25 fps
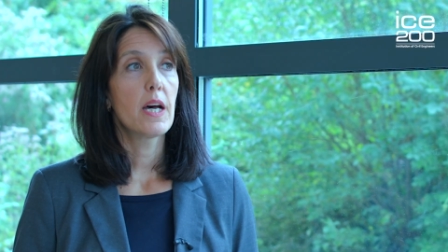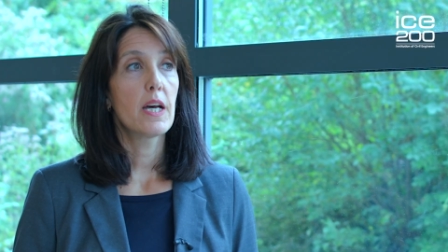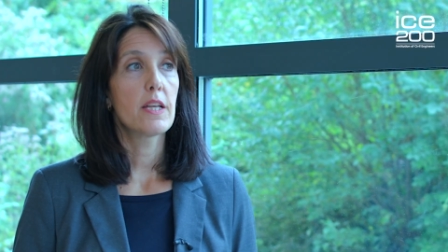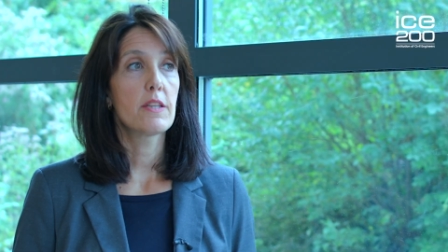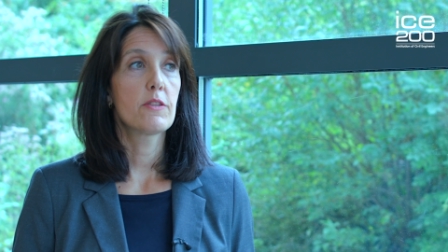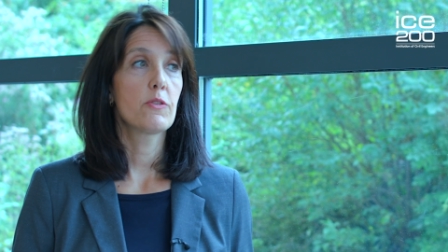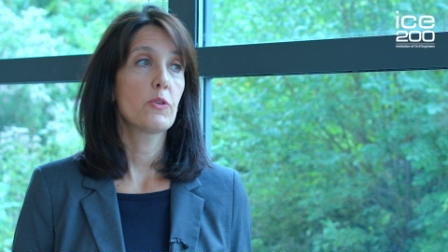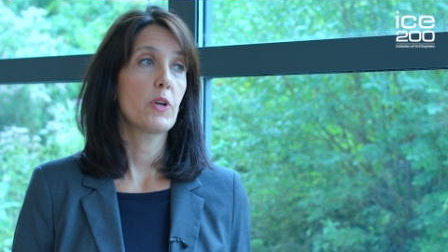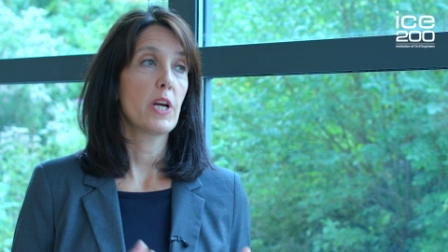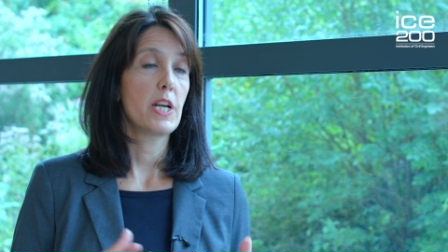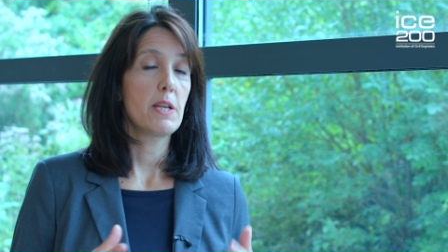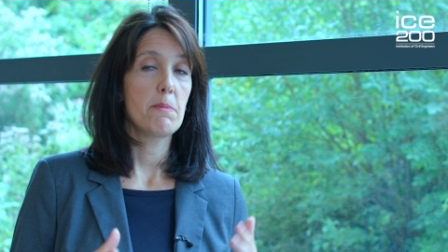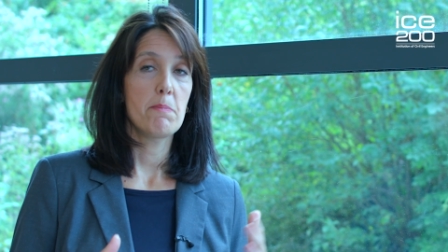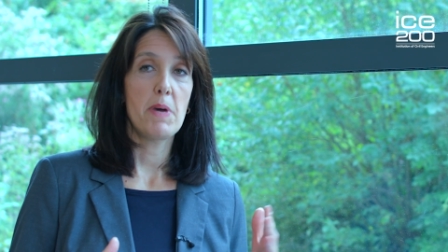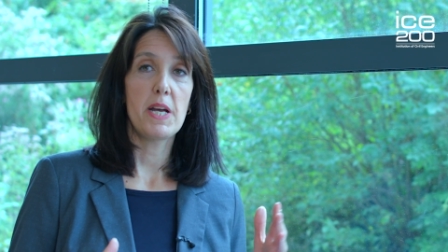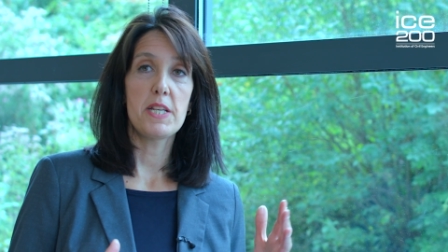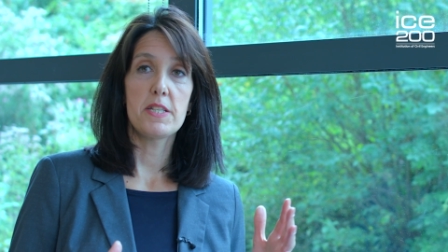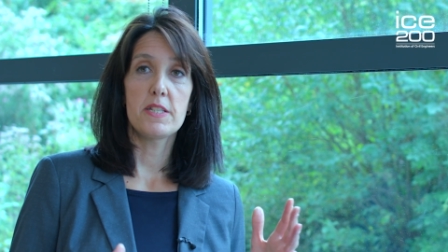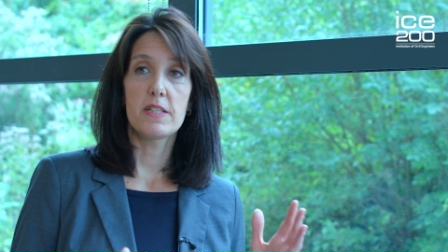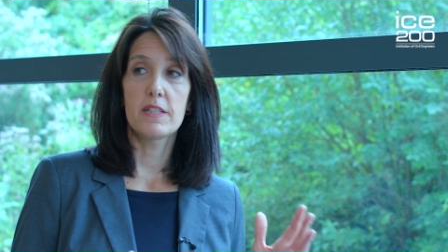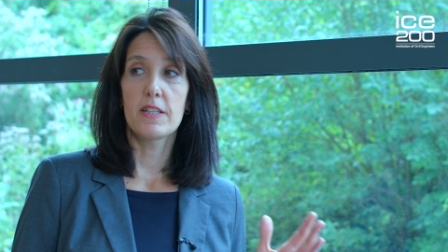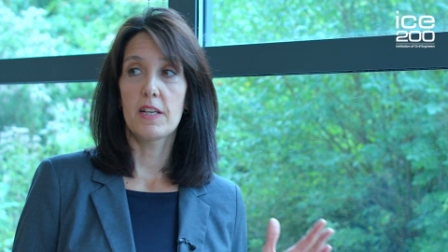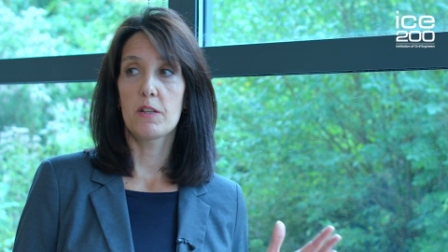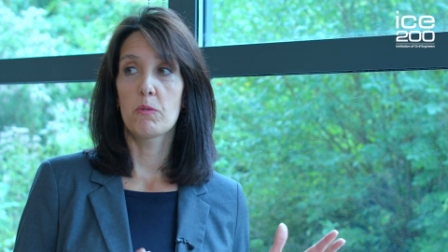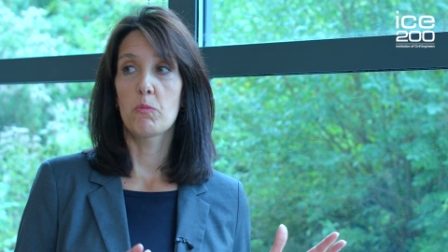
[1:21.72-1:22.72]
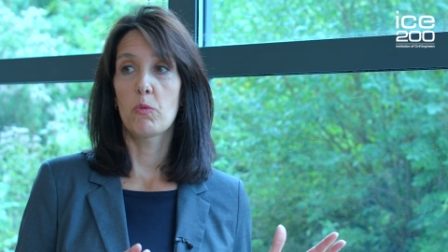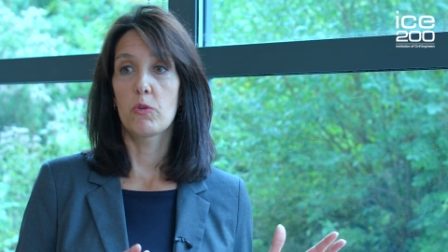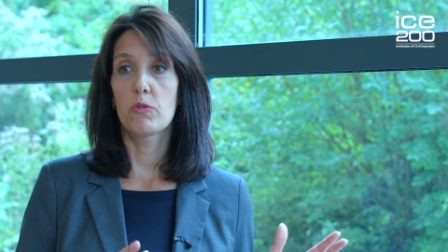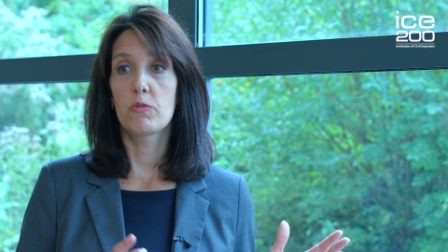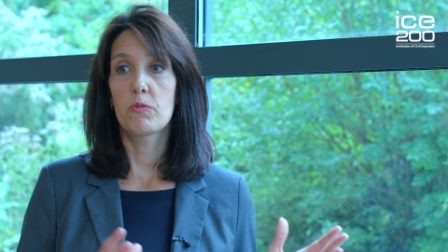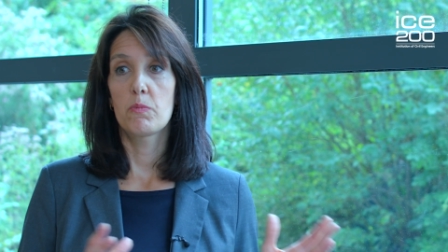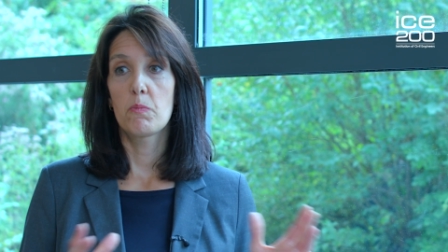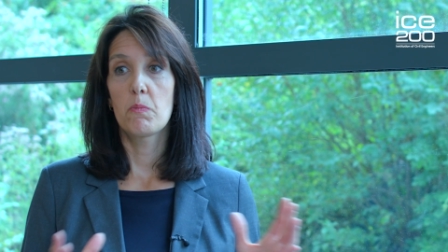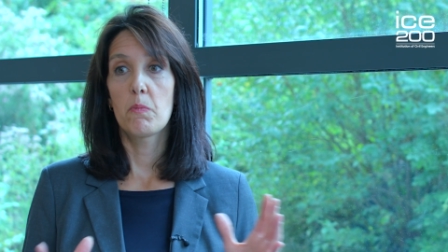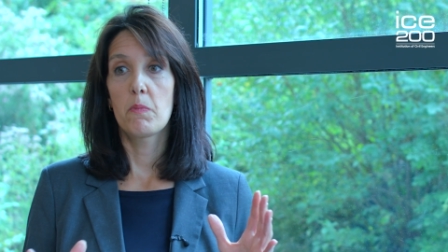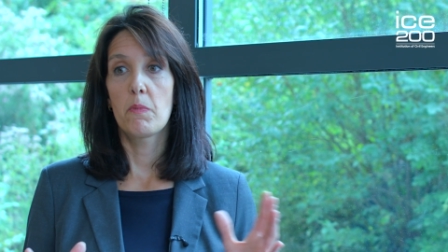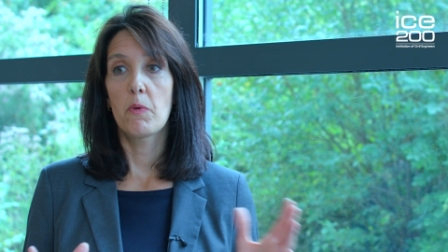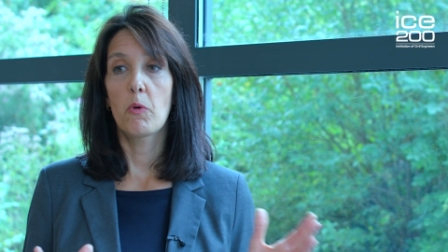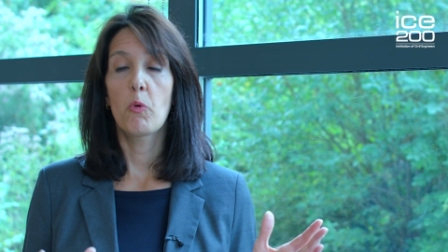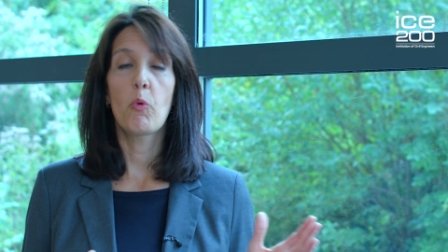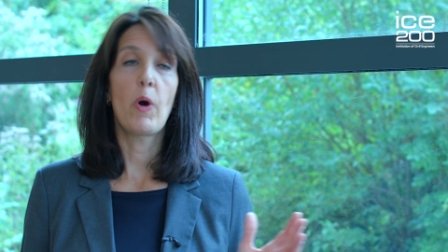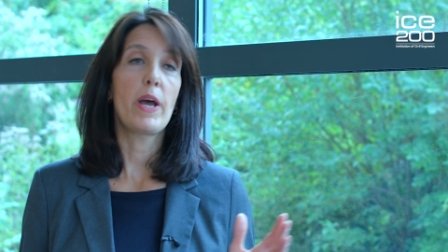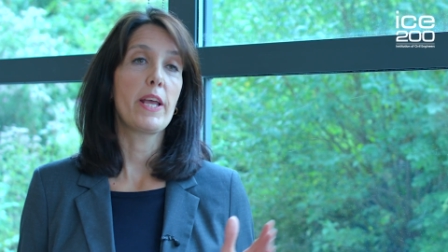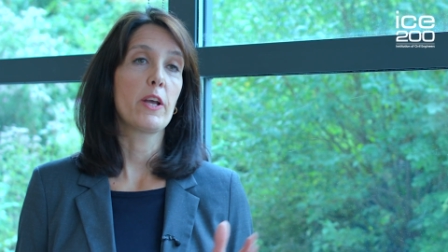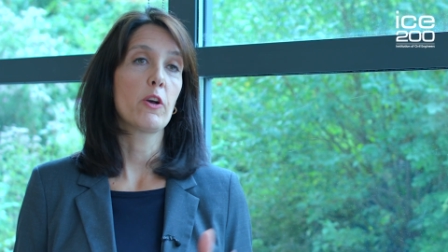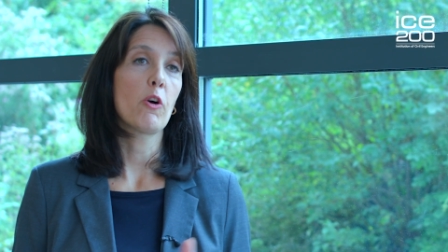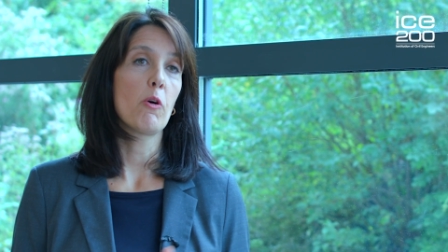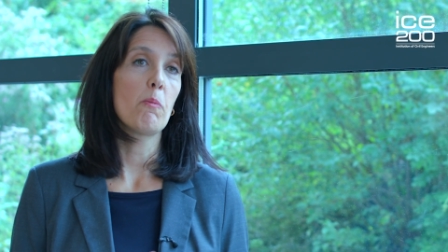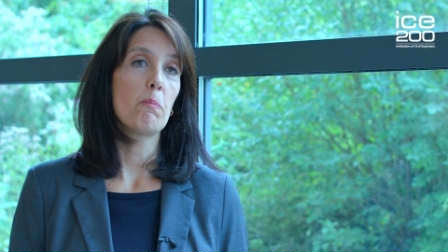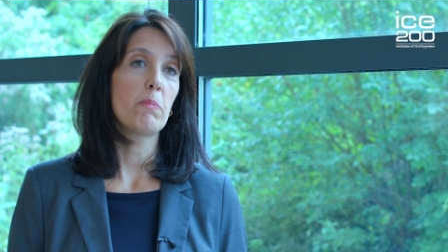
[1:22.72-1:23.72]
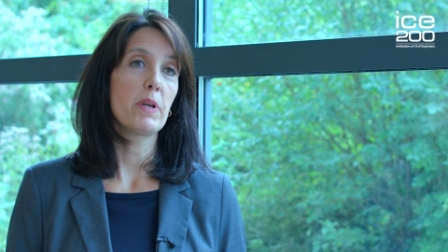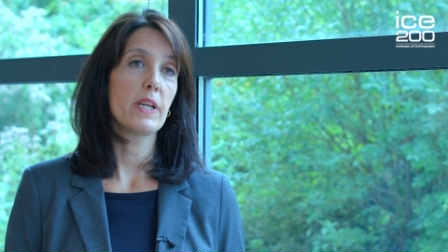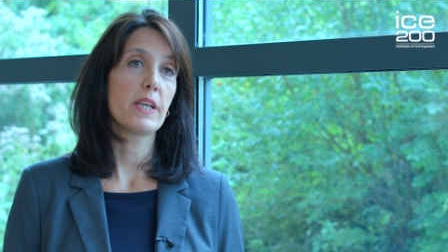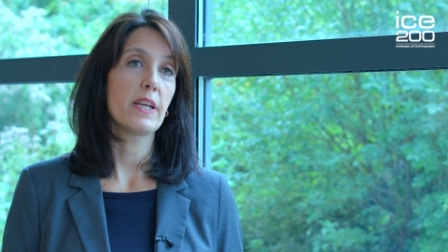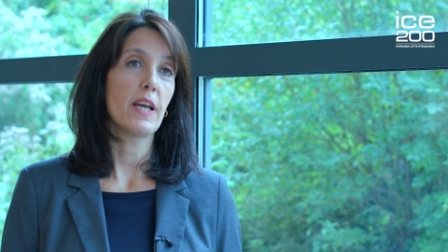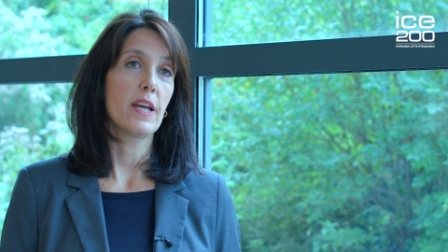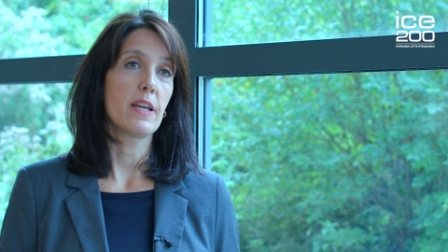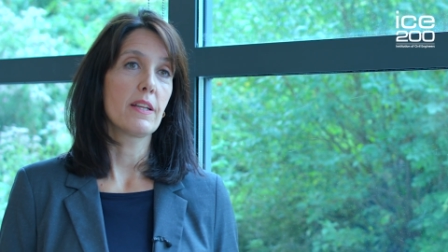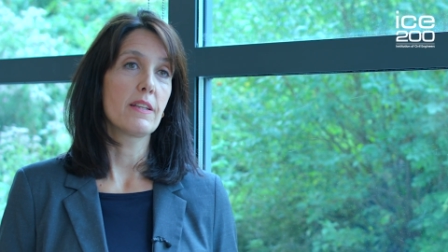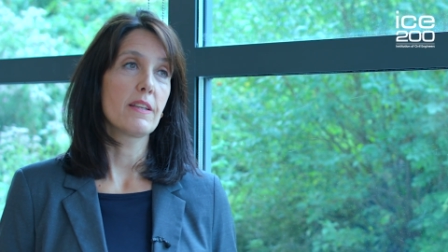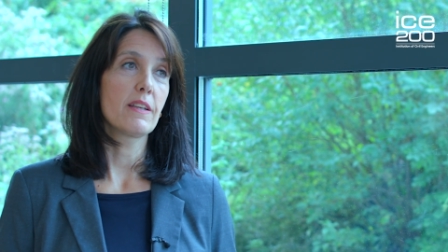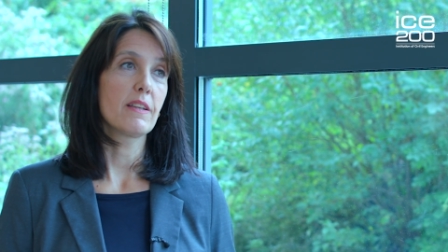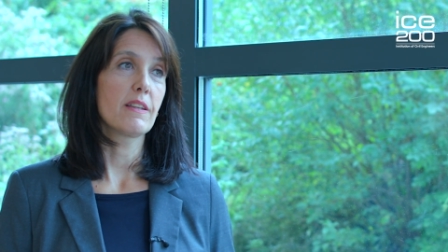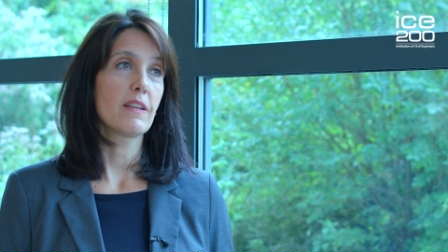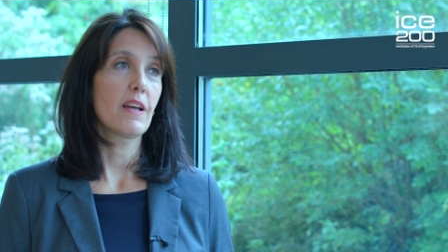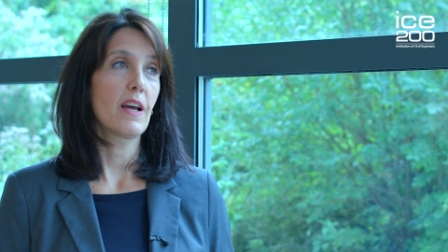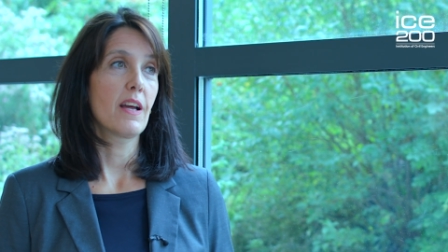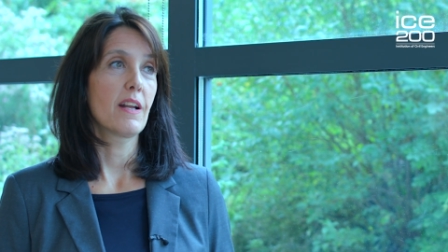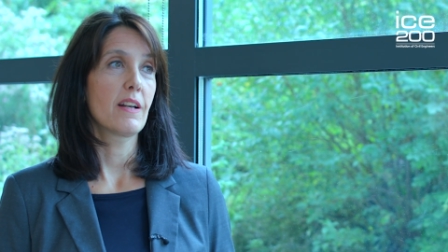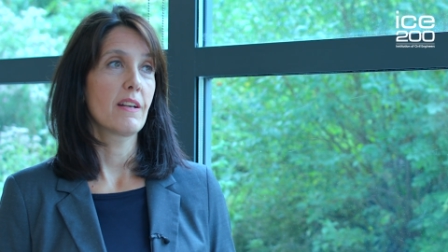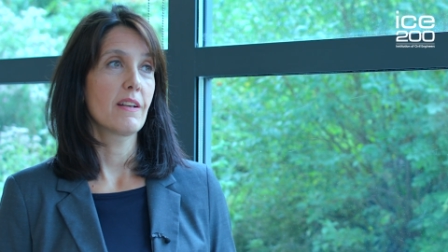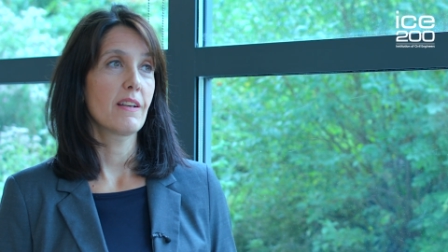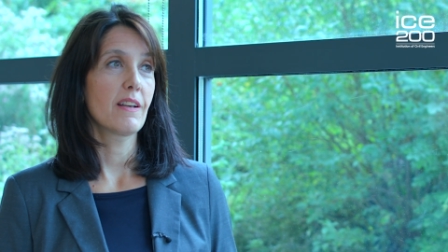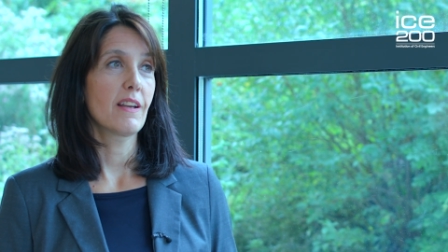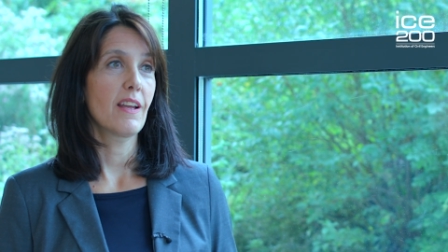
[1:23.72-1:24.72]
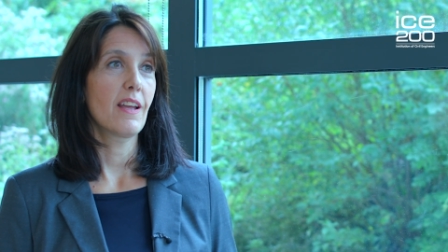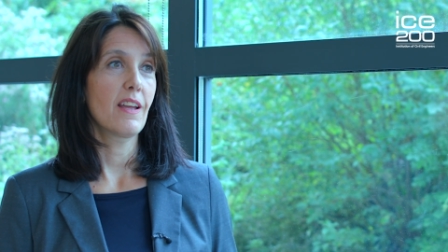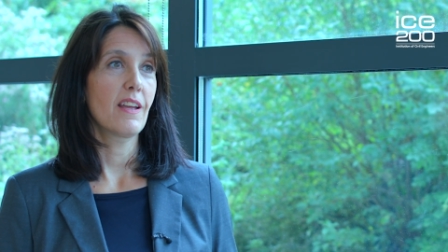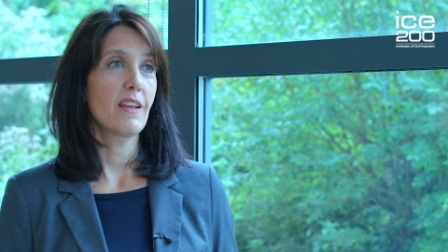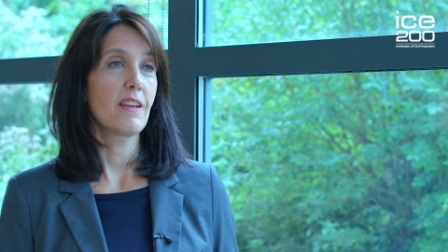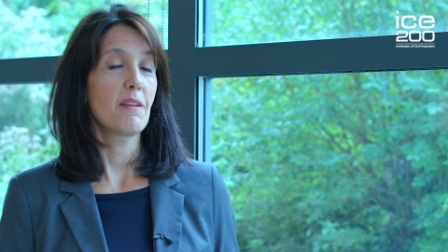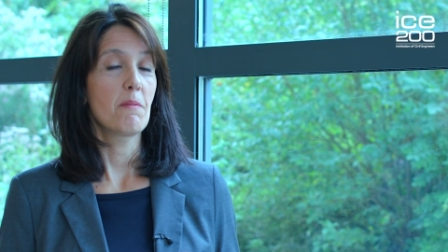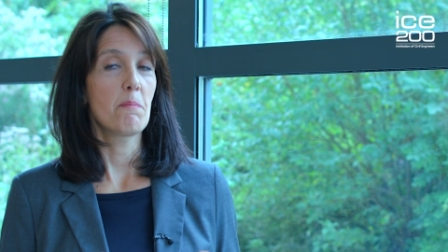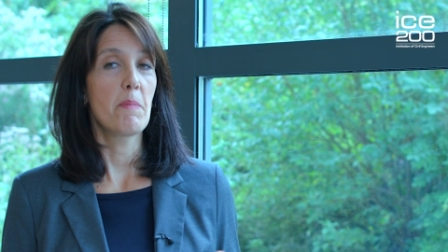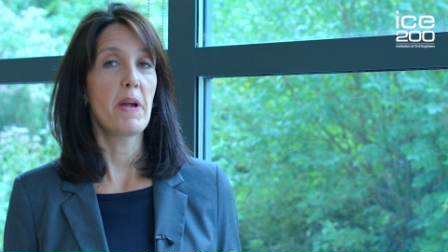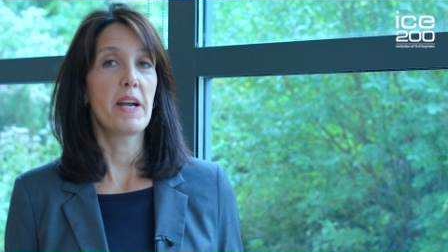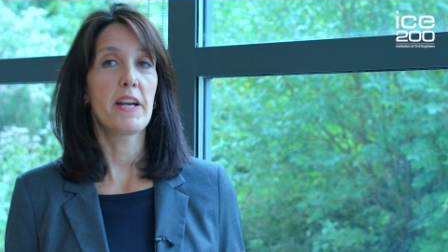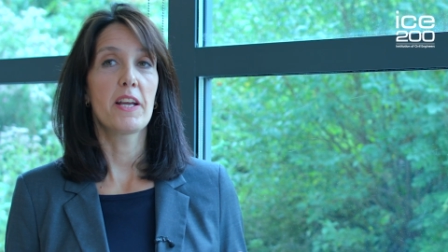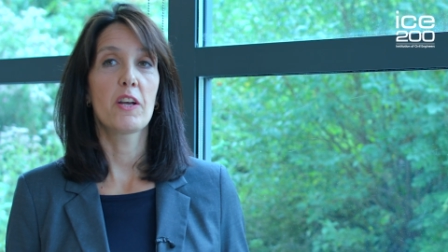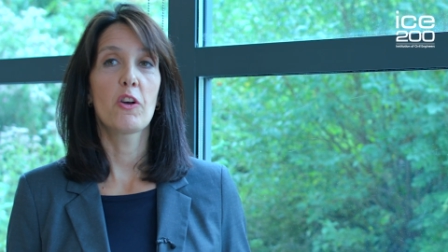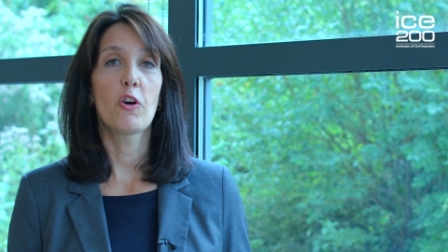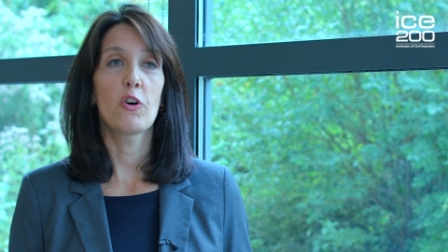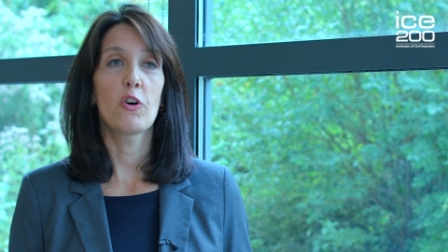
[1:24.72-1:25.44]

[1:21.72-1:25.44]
As you can imagine that was quite complicated and uh, very